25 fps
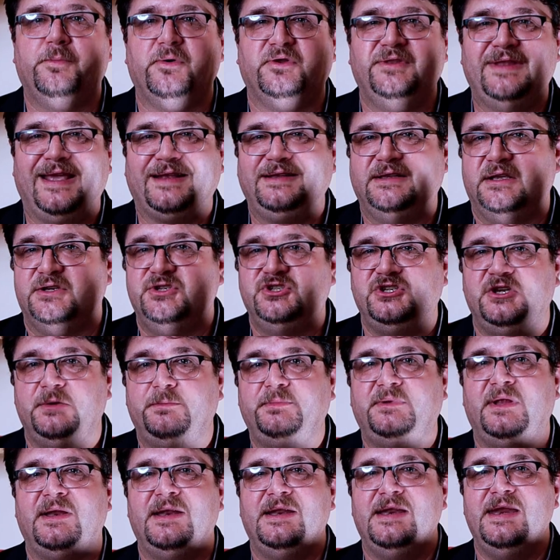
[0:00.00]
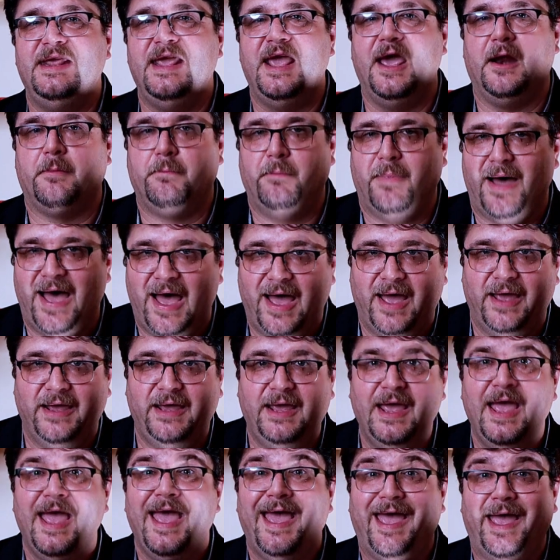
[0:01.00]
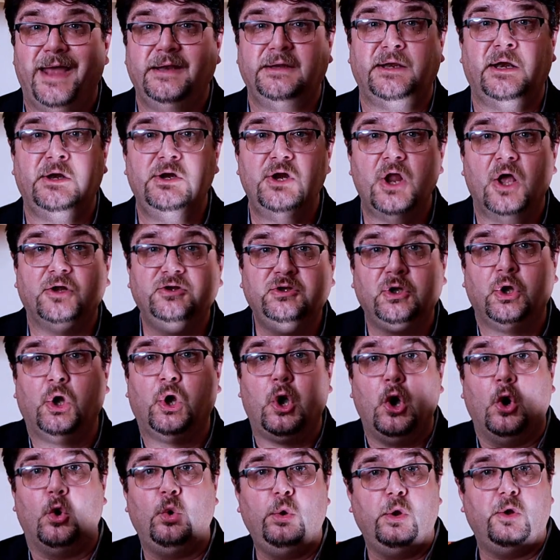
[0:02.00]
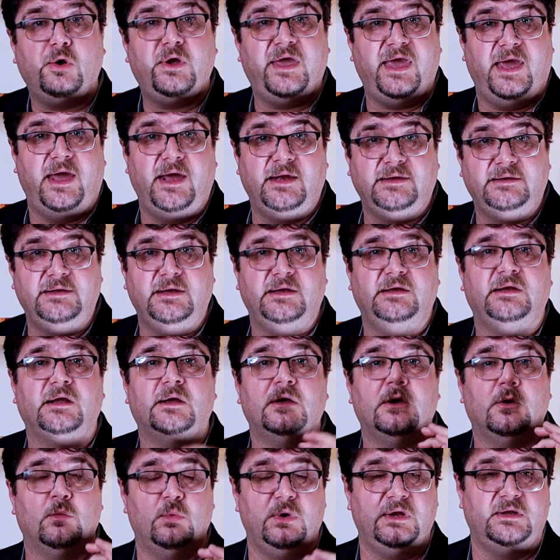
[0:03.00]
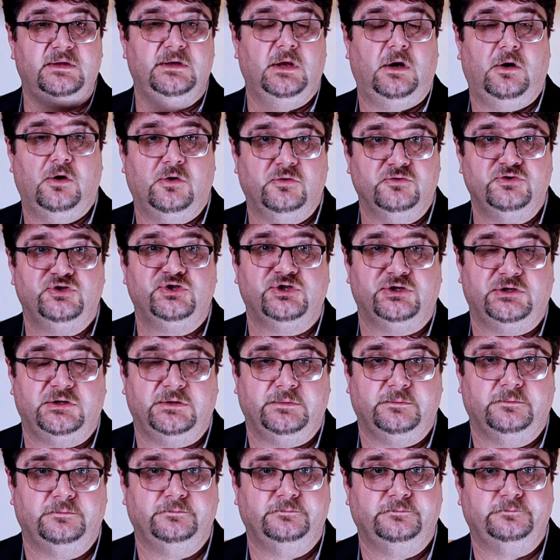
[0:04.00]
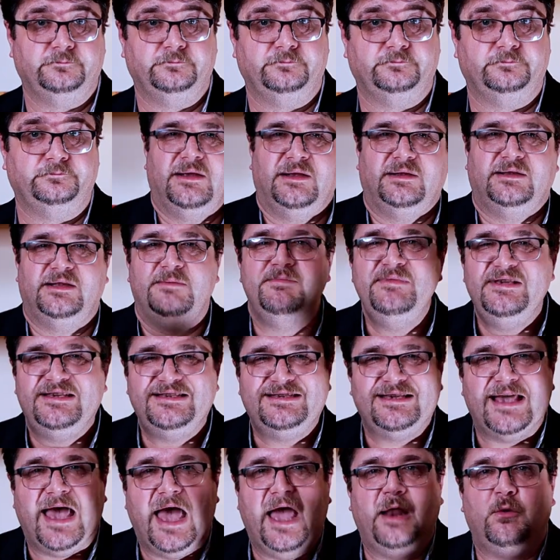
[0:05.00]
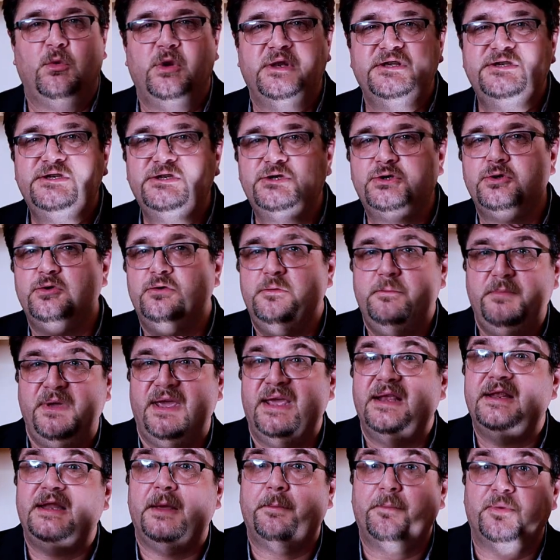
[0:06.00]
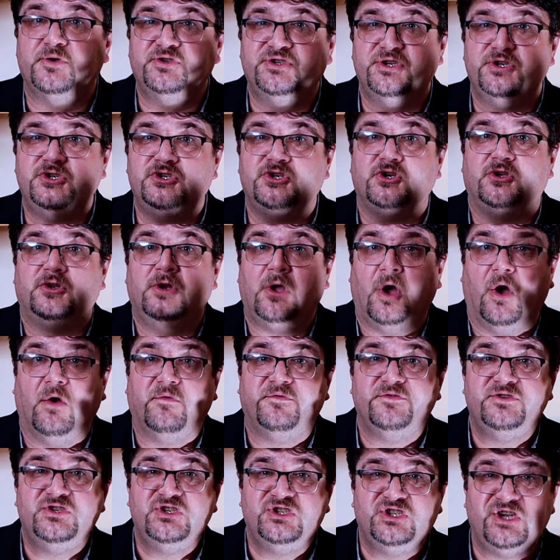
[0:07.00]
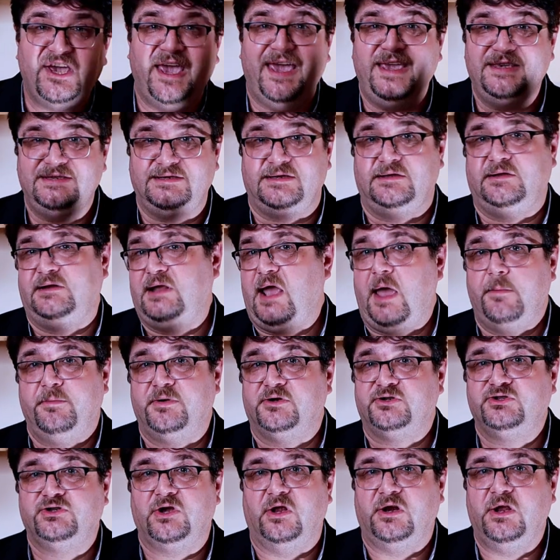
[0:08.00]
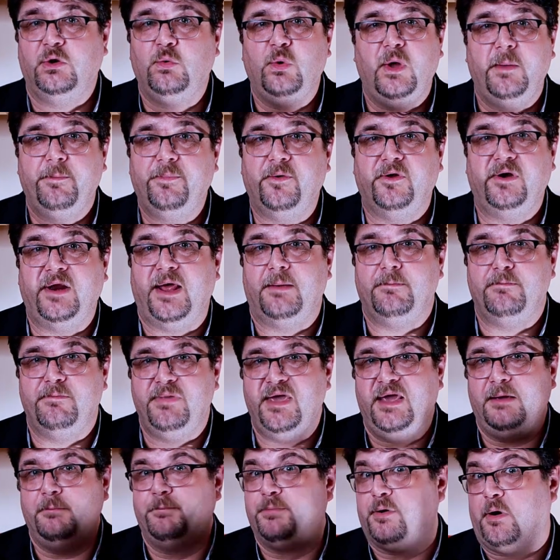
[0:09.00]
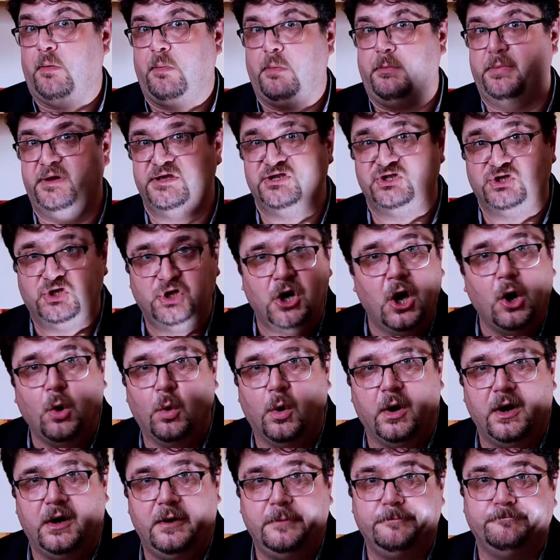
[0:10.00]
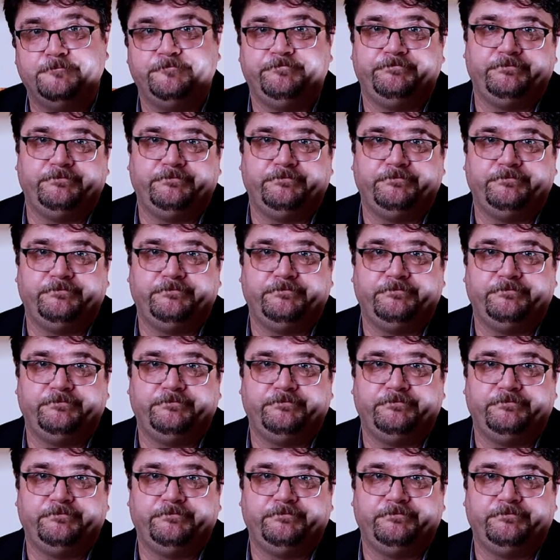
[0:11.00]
to protect a ship nearby and not co-located with the launcher. The missile will soon be in the position of chasing the hypersonic weapon and being probably slower,